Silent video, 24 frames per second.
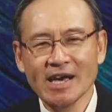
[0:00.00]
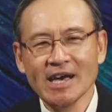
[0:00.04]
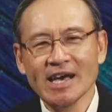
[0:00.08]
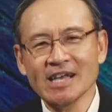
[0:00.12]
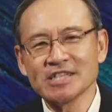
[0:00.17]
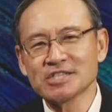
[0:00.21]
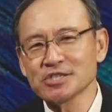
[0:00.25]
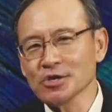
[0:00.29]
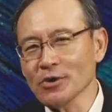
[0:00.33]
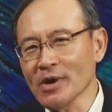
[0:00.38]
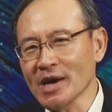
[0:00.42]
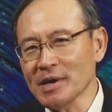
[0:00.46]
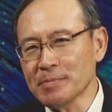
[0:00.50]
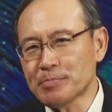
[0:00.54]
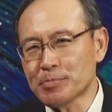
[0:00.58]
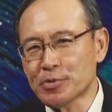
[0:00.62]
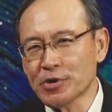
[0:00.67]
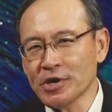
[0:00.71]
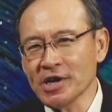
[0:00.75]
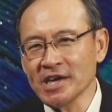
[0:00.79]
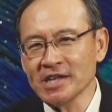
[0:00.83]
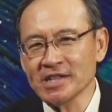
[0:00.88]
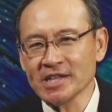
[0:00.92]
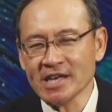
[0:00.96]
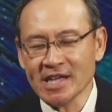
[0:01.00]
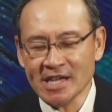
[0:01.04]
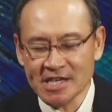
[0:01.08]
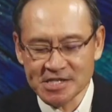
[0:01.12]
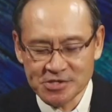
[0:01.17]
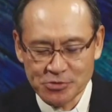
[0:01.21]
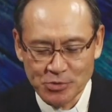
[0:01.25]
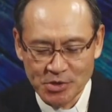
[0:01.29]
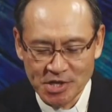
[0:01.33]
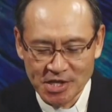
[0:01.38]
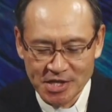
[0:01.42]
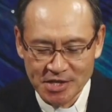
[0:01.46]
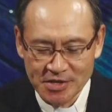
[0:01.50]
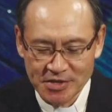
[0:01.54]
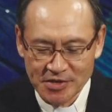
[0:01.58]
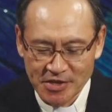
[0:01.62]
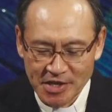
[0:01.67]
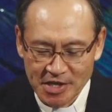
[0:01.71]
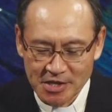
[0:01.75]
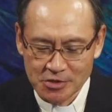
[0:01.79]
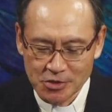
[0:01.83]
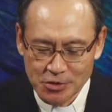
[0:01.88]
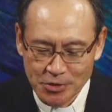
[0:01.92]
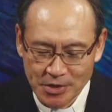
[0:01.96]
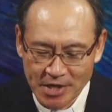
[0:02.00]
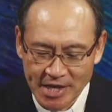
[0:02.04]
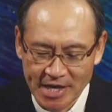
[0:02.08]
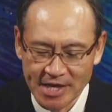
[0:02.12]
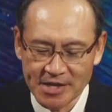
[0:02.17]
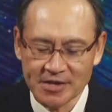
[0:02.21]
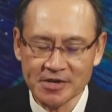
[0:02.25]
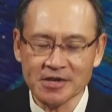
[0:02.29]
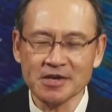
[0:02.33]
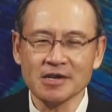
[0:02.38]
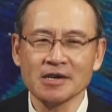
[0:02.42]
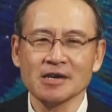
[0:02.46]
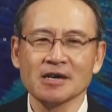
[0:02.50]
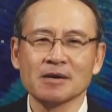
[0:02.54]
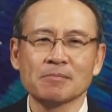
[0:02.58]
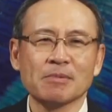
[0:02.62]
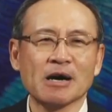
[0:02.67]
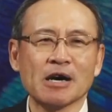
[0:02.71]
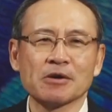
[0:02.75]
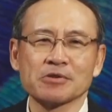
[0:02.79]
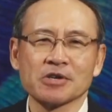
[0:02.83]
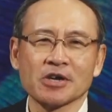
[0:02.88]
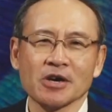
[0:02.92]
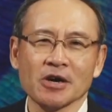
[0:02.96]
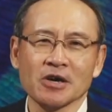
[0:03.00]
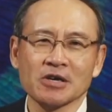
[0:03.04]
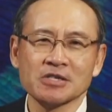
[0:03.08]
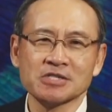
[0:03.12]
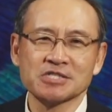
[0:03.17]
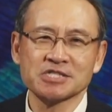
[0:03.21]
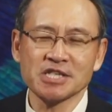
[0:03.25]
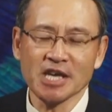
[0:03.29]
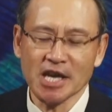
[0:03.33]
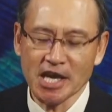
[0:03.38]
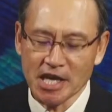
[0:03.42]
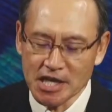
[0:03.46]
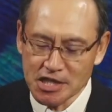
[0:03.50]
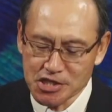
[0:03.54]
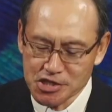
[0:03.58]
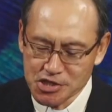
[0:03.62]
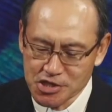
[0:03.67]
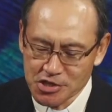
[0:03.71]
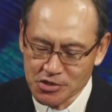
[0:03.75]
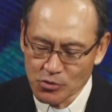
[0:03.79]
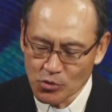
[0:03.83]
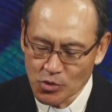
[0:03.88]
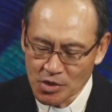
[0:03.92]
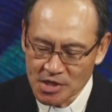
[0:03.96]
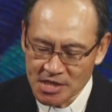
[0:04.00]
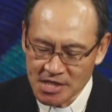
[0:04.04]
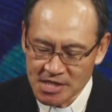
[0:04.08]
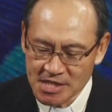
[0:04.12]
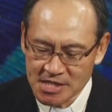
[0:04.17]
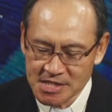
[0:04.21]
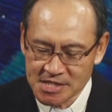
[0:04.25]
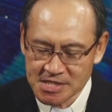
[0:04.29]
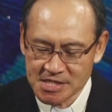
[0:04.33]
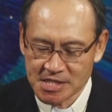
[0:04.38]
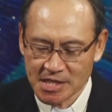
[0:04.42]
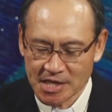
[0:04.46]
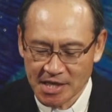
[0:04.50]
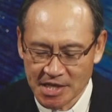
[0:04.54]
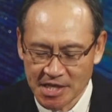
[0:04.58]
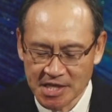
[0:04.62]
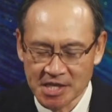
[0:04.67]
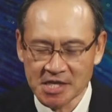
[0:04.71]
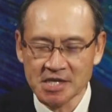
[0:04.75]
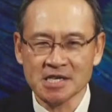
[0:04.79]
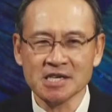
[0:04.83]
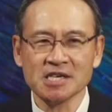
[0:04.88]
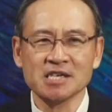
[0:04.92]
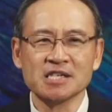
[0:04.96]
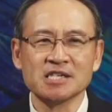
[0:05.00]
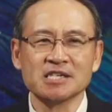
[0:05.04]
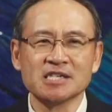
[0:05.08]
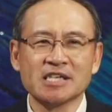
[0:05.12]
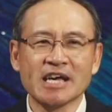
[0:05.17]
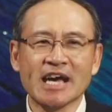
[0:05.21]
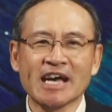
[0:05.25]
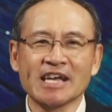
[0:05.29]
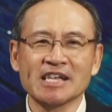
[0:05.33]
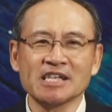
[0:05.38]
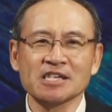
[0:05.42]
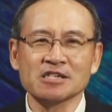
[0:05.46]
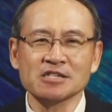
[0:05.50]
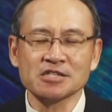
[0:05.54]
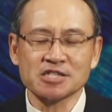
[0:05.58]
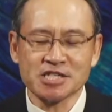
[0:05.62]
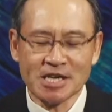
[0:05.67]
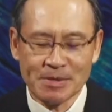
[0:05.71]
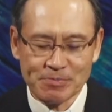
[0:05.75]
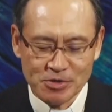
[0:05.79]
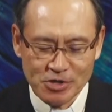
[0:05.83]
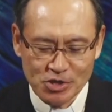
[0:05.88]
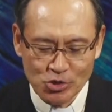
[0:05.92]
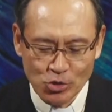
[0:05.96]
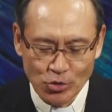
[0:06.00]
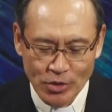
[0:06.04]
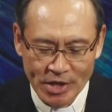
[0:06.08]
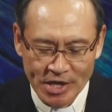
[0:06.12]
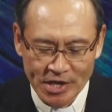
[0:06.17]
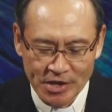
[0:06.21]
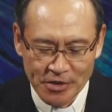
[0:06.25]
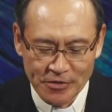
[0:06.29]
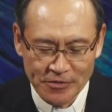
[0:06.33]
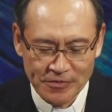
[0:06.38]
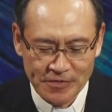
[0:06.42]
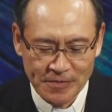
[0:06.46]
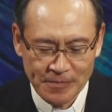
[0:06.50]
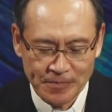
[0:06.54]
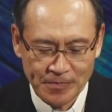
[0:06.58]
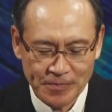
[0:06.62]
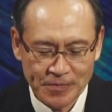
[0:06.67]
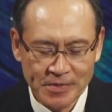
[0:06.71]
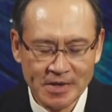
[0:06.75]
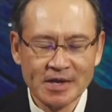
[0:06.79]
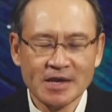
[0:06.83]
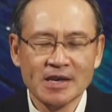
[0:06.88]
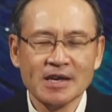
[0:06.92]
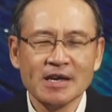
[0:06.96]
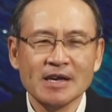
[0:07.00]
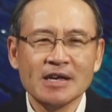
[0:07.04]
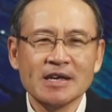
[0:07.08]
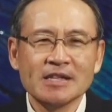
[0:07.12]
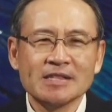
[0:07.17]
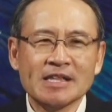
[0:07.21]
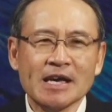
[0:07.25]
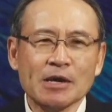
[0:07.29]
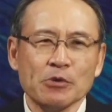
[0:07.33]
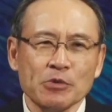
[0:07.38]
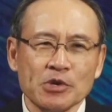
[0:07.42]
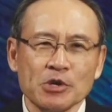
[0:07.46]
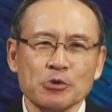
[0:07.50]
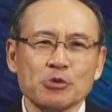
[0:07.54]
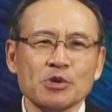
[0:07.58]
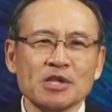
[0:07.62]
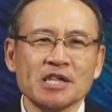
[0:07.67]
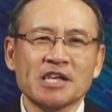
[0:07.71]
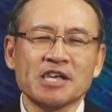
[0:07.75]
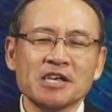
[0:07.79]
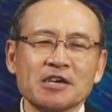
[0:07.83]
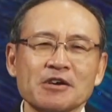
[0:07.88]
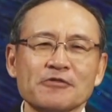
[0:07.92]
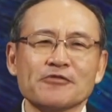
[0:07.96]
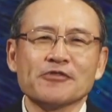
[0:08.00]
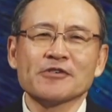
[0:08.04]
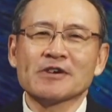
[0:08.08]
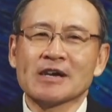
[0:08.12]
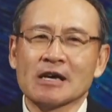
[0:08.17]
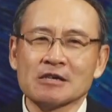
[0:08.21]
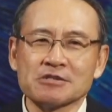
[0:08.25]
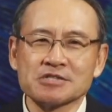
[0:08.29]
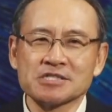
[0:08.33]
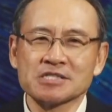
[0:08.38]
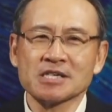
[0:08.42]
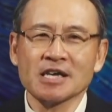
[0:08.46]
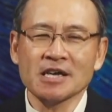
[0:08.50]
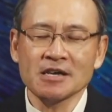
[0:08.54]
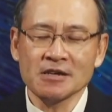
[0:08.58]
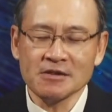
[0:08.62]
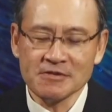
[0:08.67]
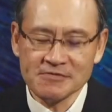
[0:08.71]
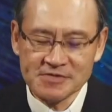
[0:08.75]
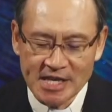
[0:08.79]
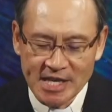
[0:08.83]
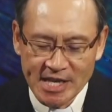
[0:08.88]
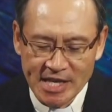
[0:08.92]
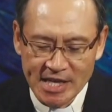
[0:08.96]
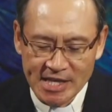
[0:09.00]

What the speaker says: And so I pray that as we think together about God's ancient words here in Daniel chapter 12, that we will hear for ourselves an